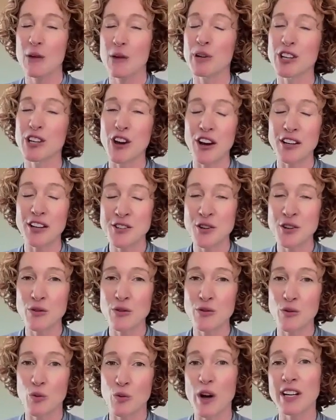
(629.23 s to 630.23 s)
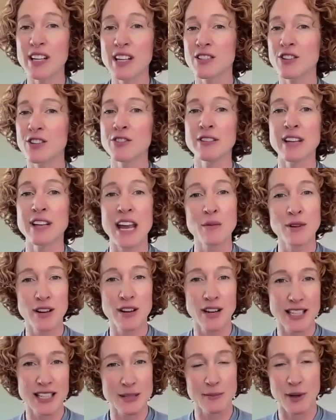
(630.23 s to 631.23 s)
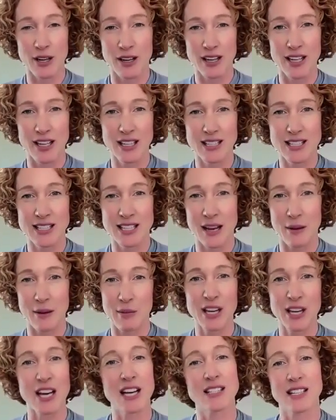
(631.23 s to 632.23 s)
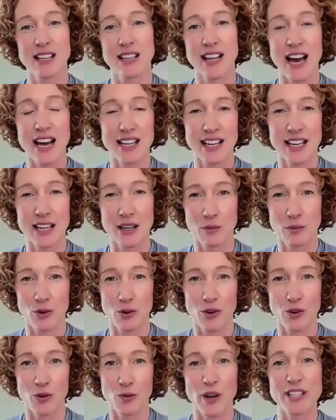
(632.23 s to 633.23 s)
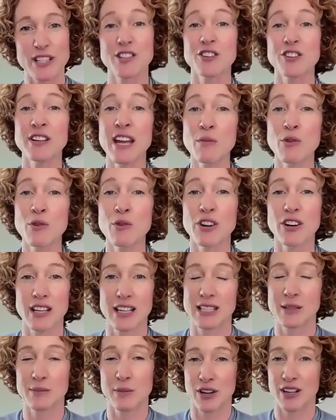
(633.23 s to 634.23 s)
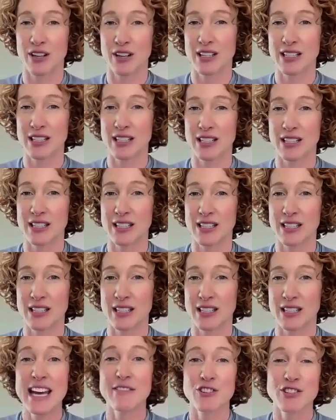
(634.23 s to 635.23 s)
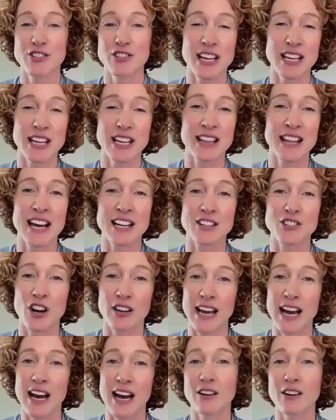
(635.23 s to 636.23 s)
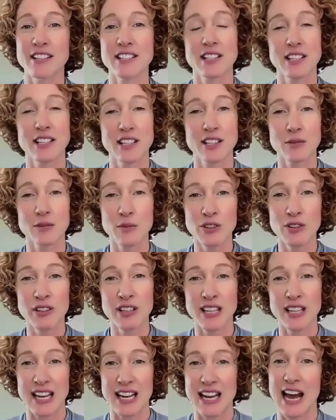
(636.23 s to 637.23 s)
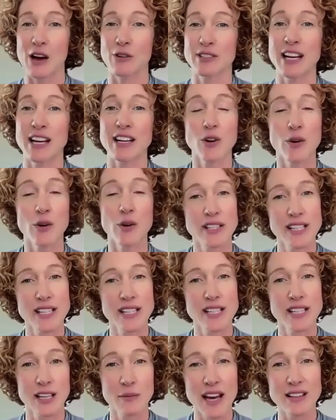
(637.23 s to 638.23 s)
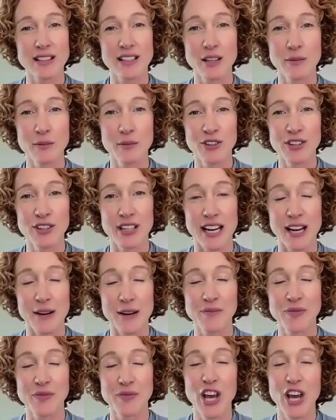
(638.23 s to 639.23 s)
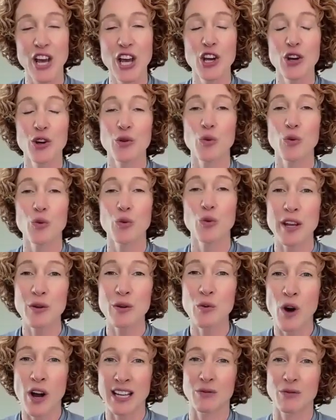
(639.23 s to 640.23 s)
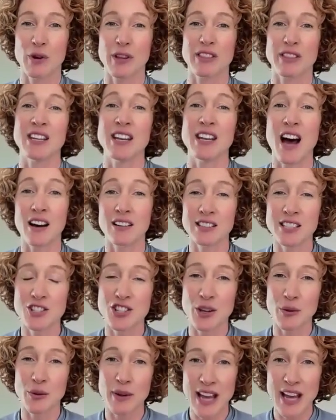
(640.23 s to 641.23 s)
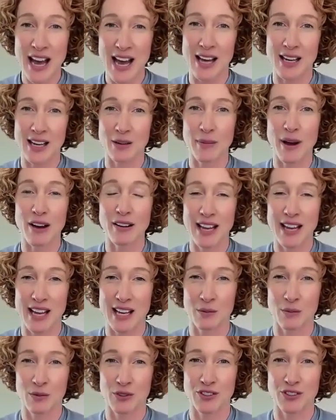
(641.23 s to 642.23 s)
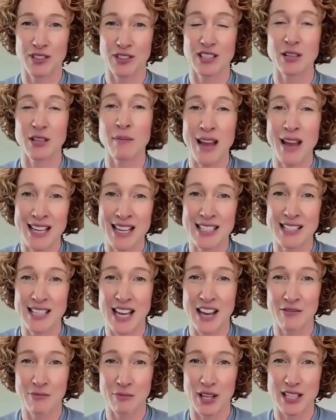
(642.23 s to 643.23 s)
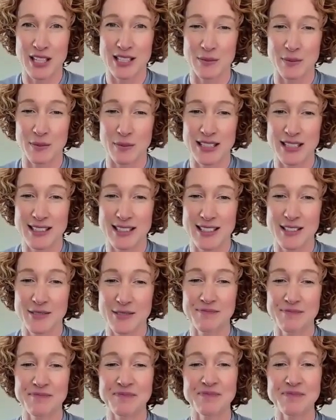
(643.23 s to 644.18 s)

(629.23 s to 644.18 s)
But also, what is their neighbor experiencing because of that animal? What's their neighborhood experiencing? If they're taking that dog out into the community, how's that going to impact the community? We wanted, with the knowledge that we had about animals, to make safe placements.